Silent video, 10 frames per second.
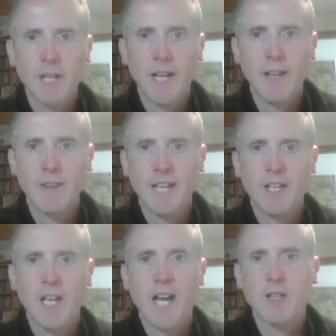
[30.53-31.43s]
to
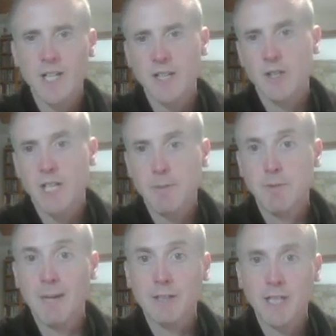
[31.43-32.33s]
I can change the type
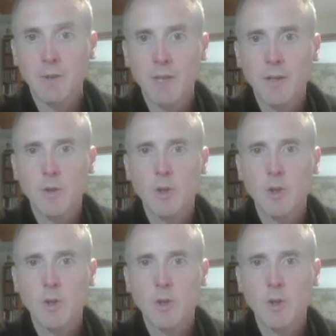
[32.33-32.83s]
of bacteria.